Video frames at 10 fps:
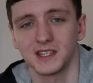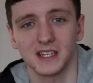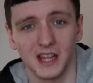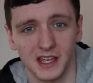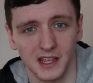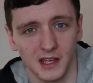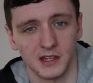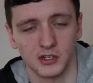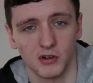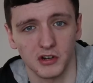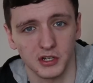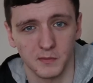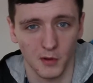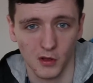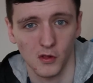slight
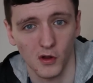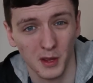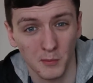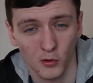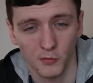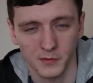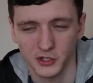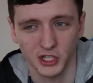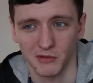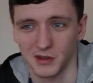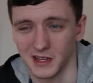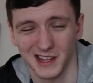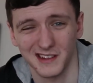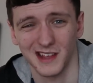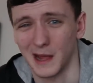instruction per clock improvements, generally
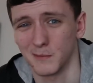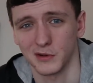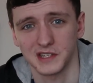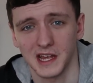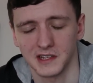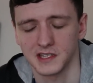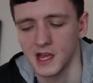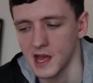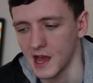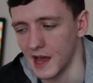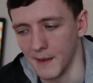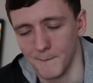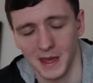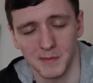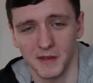like 10%, uh,
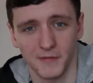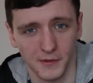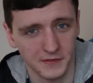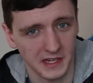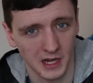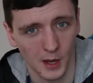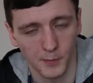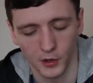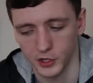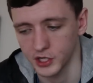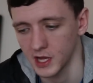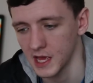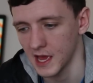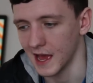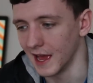maybe 15 at a push,
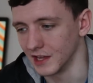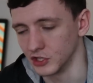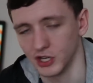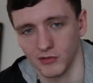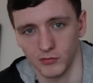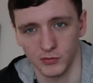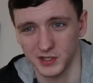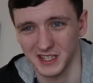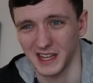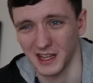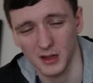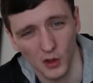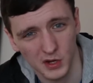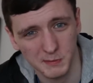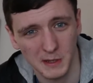uh, and general slight
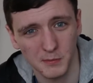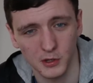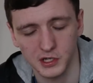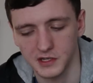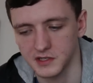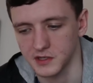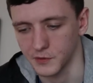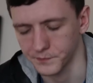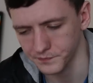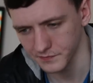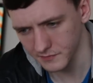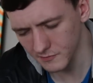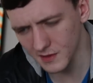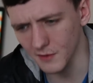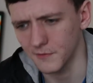clock speed pushes. So
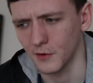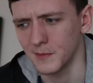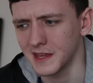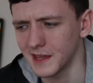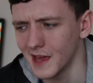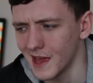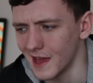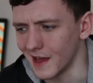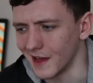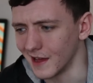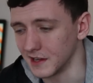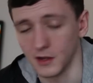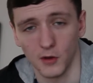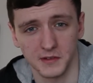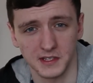for me, uh,
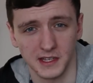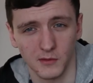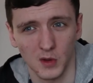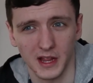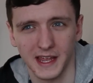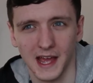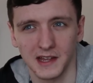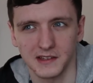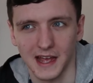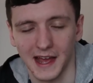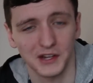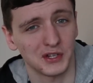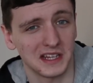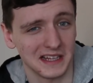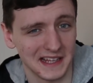and obviously, well, I can't actually